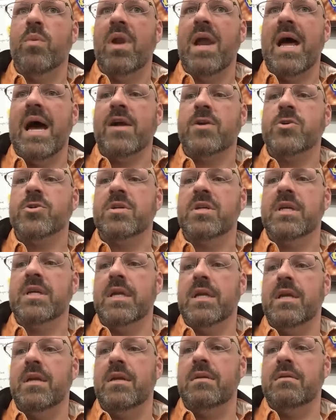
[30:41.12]

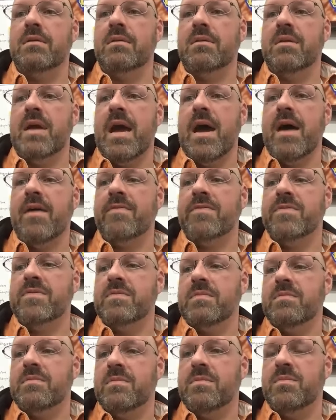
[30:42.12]
actually have
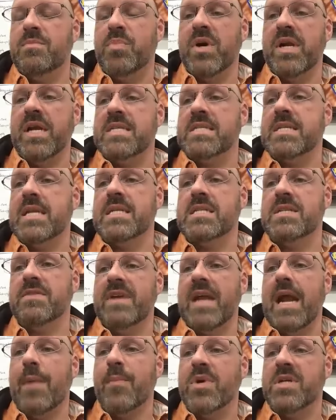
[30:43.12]
pretty extensive
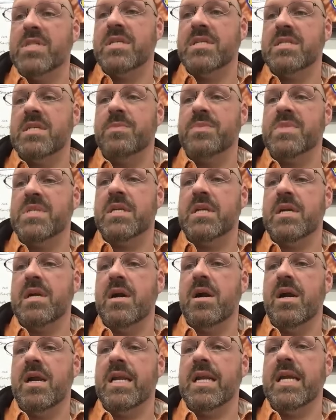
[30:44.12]
camera systems in
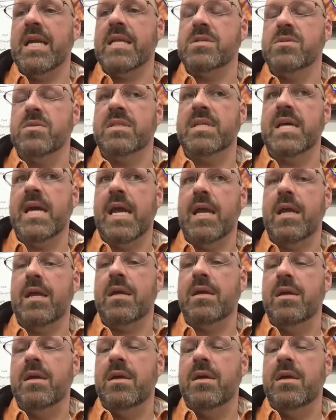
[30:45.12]
there, and the kids will take